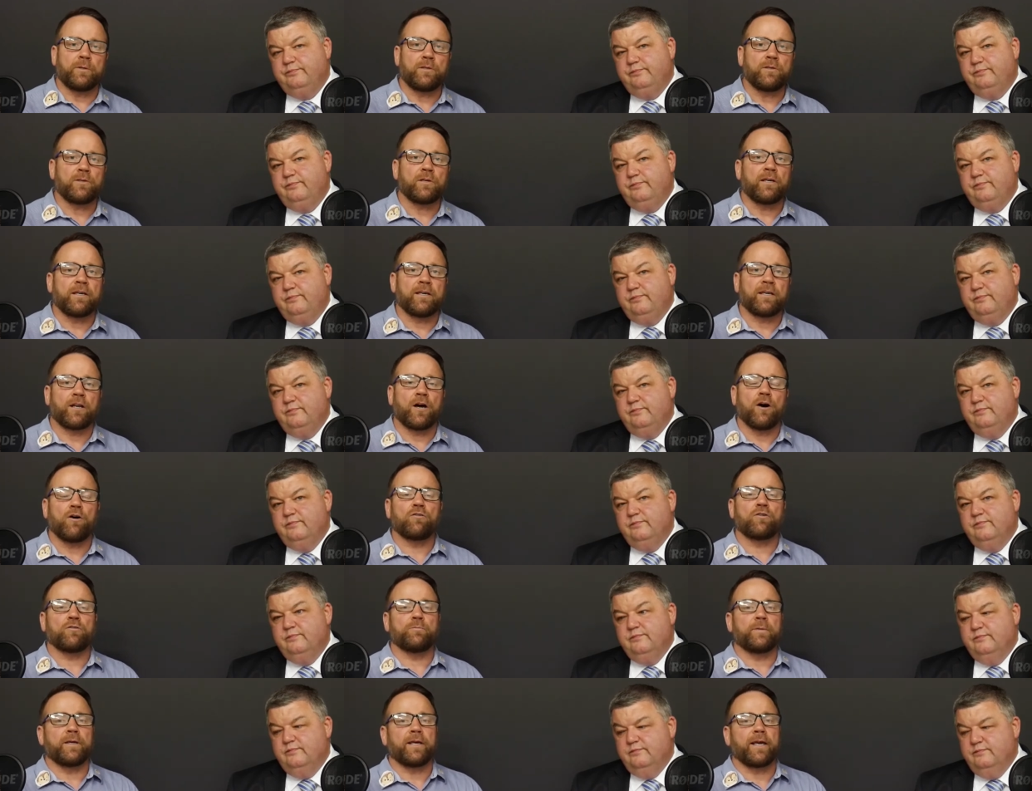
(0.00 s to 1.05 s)
Speaker 1: me, you can get
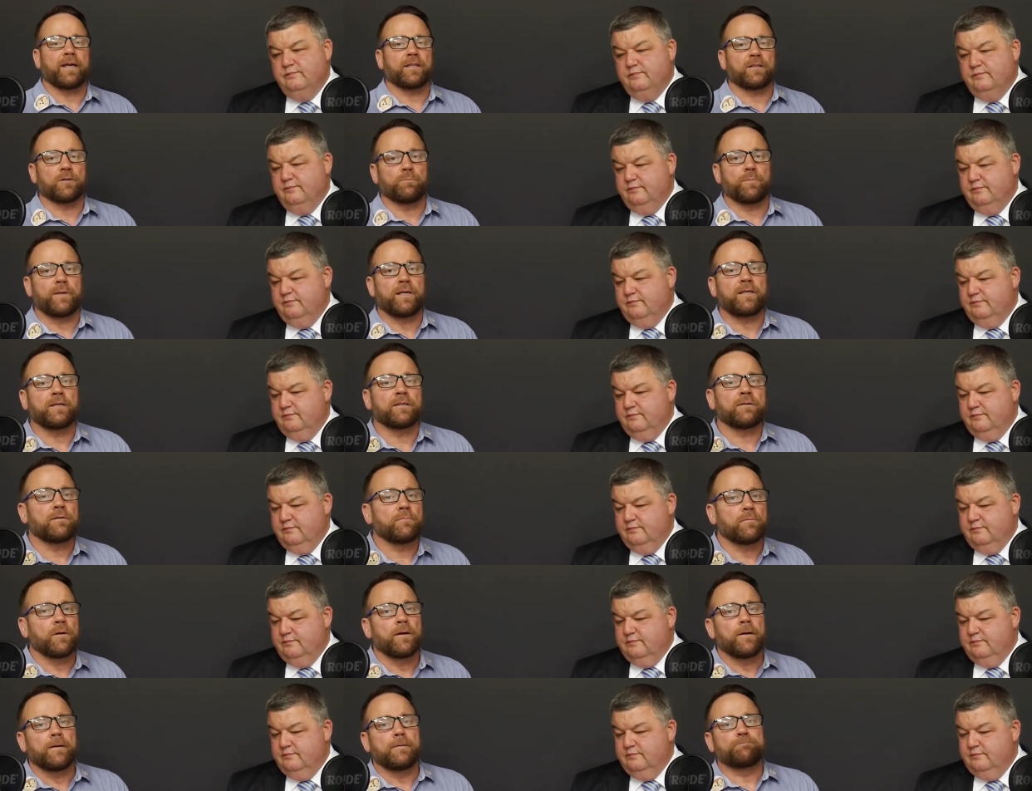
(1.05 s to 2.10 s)
hold of me at the
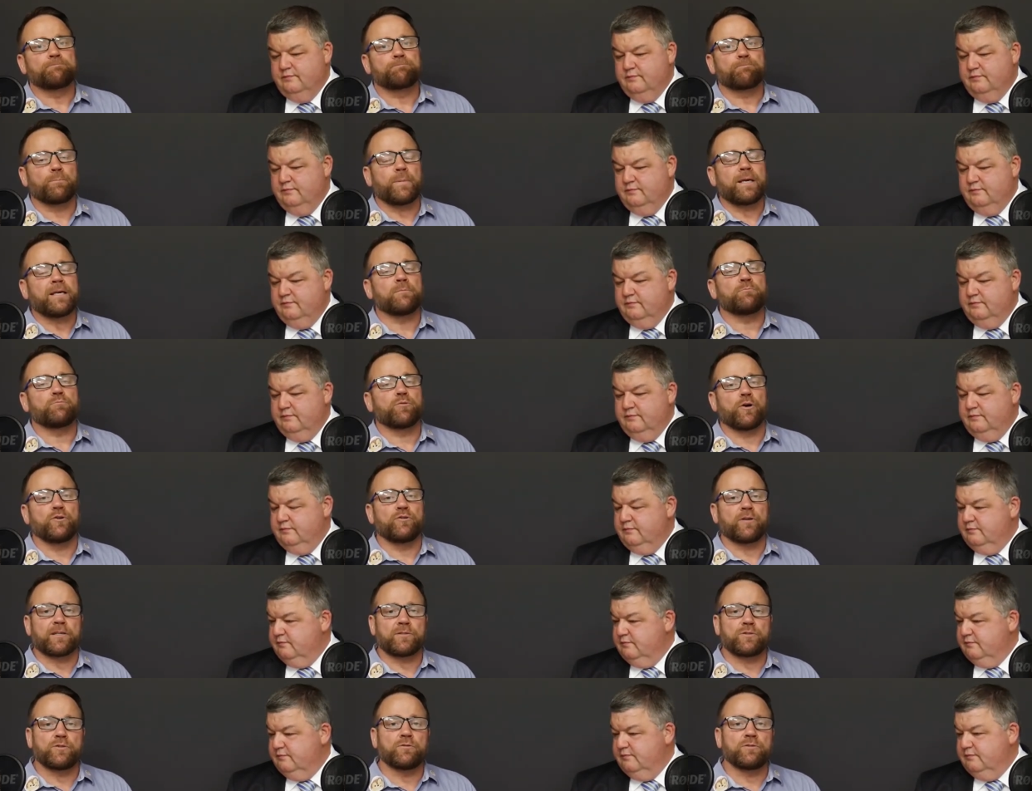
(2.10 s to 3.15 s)
Beacon Beacon
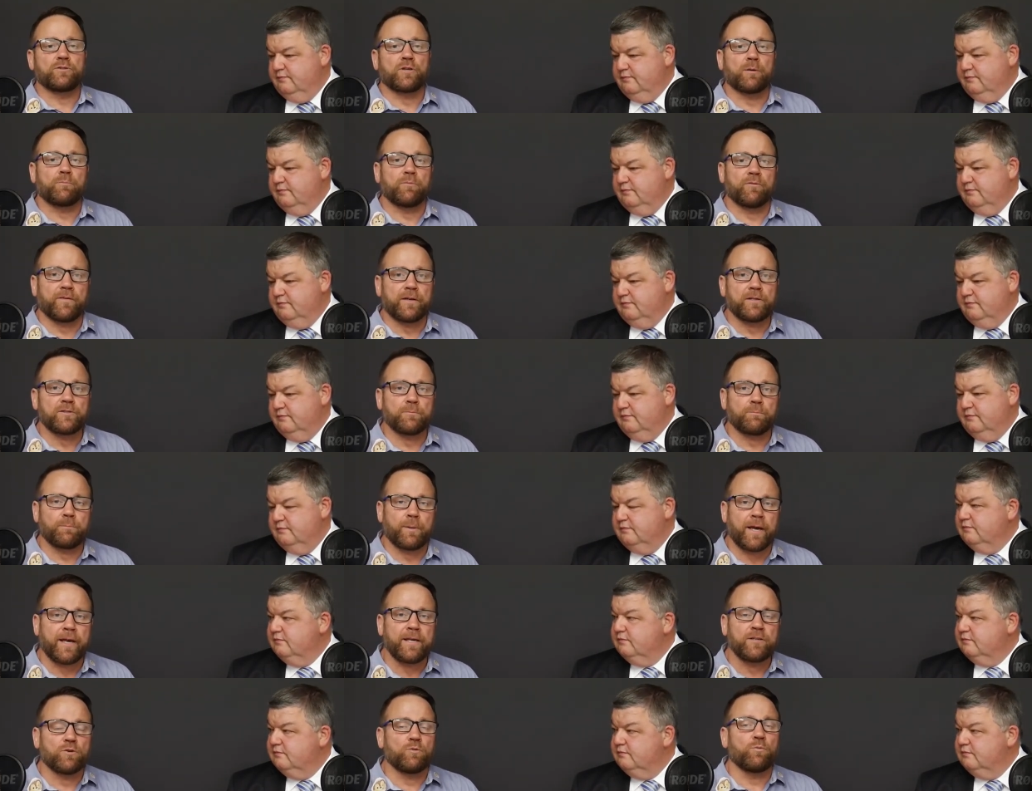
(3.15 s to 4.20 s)
Project Suicide Prevention
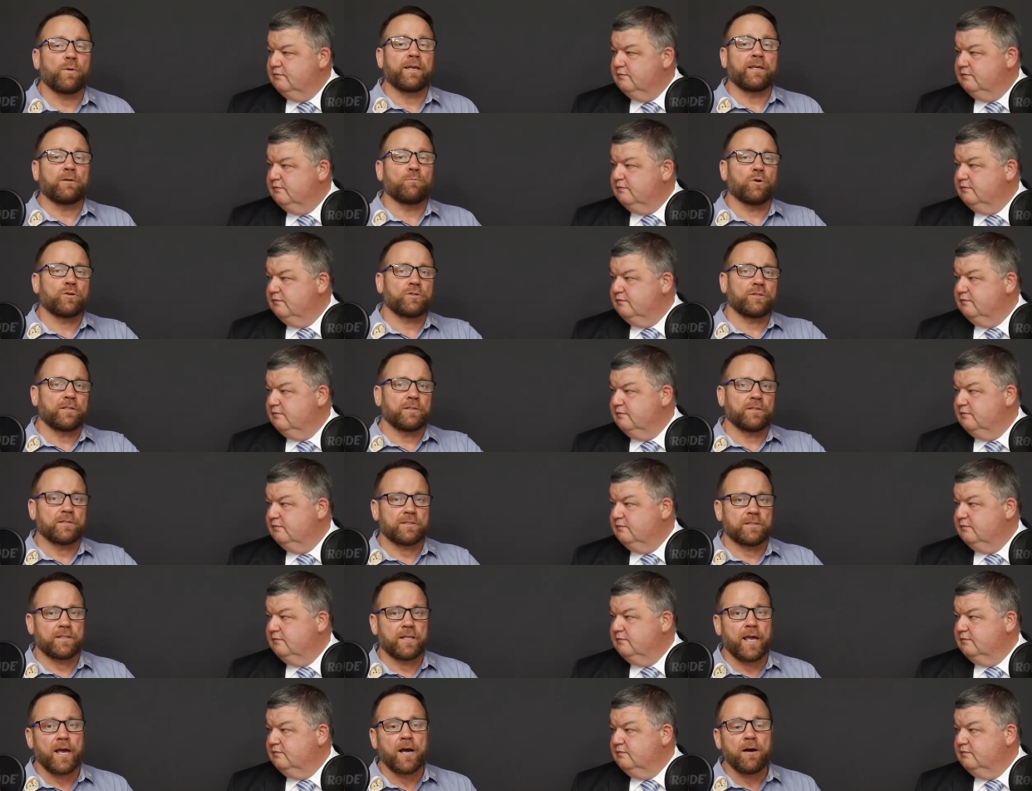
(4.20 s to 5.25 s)
page, or where you're watching
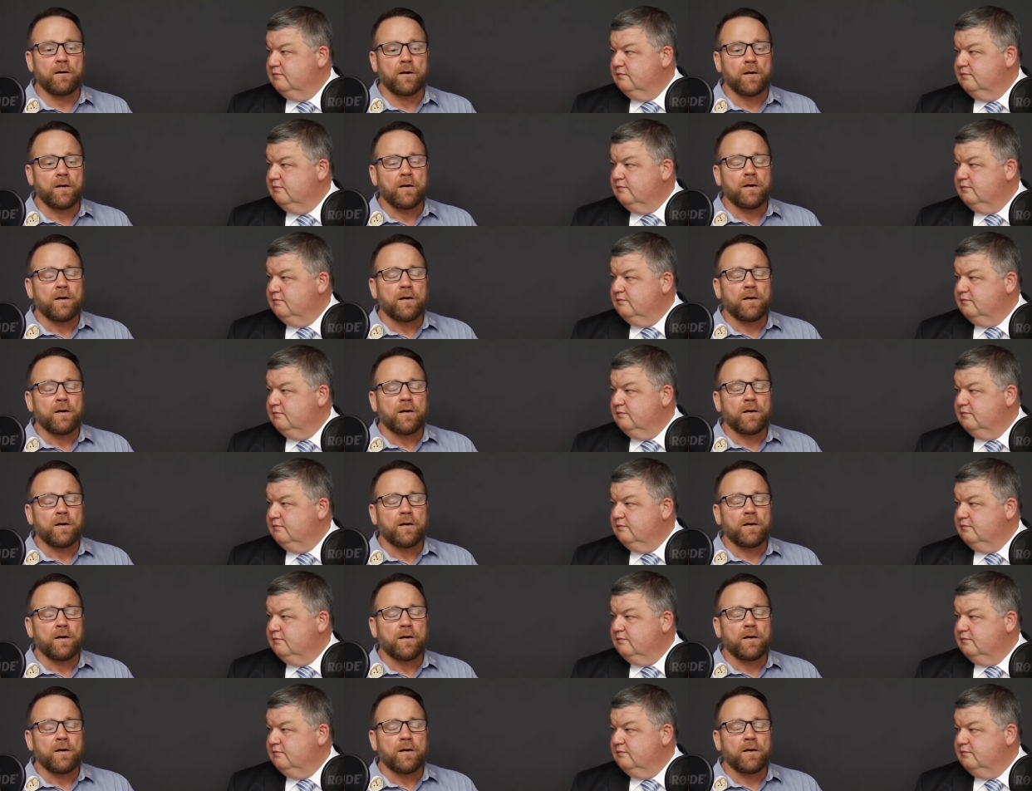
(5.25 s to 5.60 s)
this now.